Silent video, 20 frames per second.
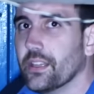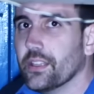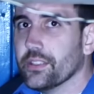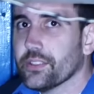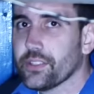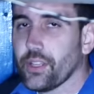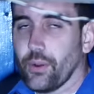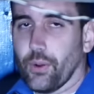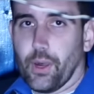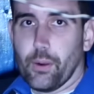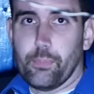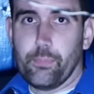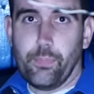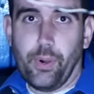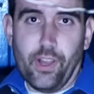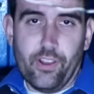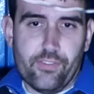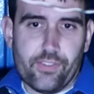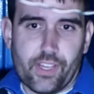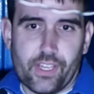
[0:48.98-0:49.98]
So
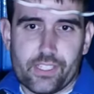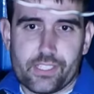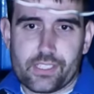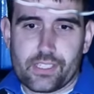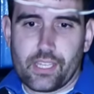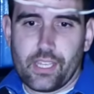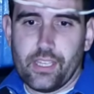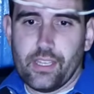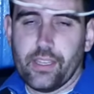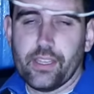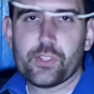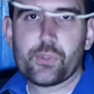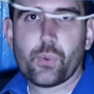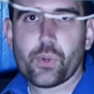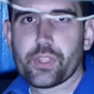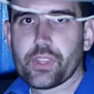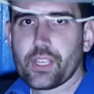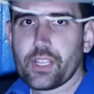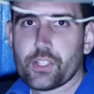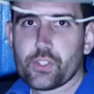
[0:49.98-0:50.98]
above us is
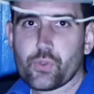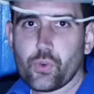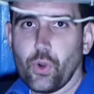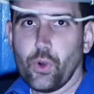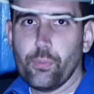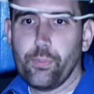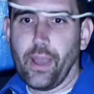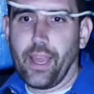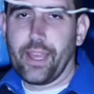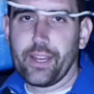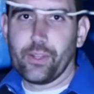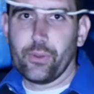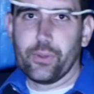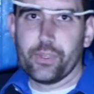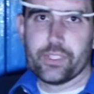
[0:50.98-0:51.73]
where the control panel